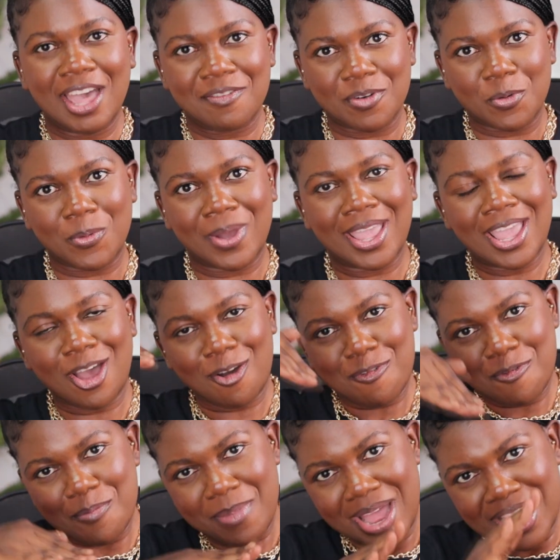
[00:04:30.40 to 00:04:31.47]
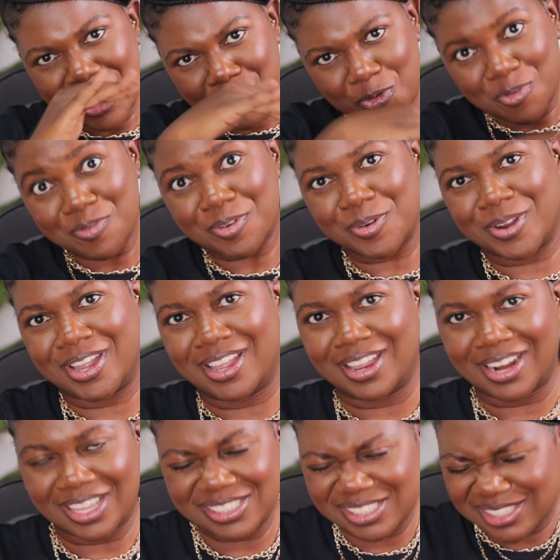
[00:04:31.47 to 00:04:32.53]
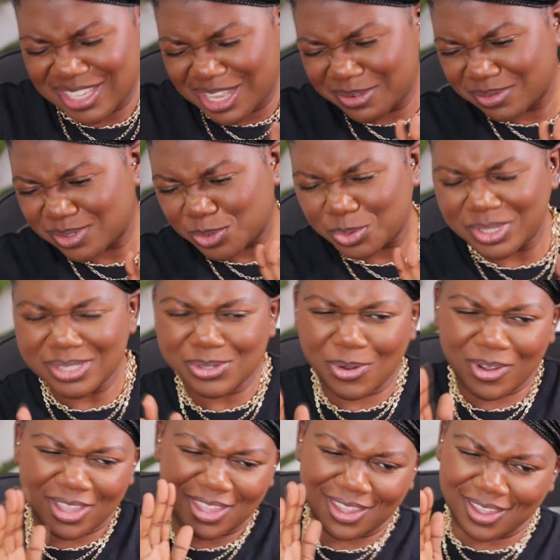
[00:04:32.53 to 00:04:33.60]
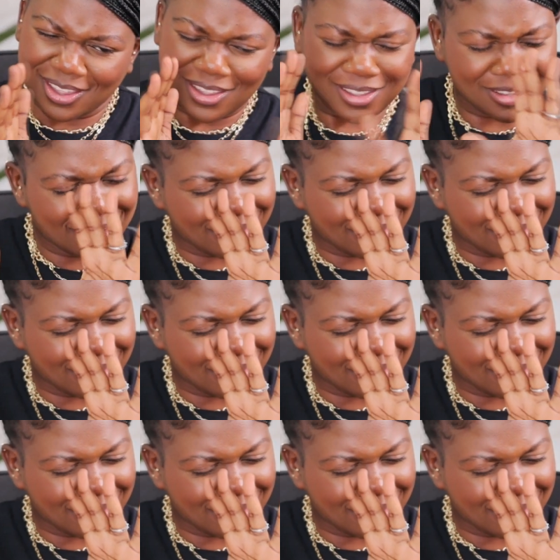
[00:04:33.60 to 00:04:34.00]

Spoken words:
have a way of maneuvering, like just kind of sweet talking